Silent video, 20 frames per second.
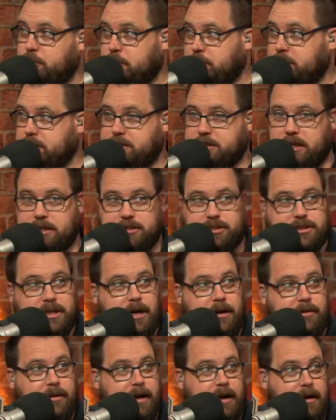scored the
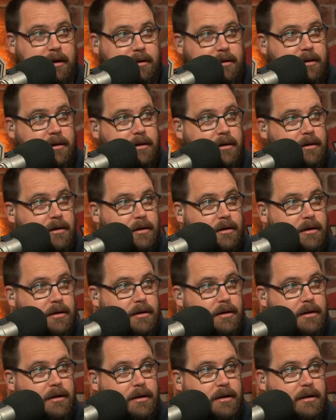touchdown there.
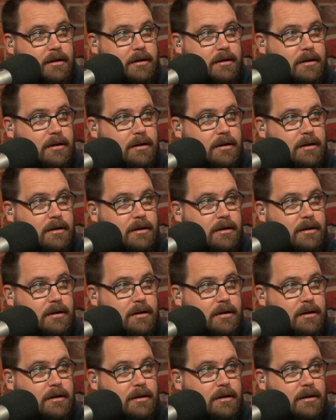Drew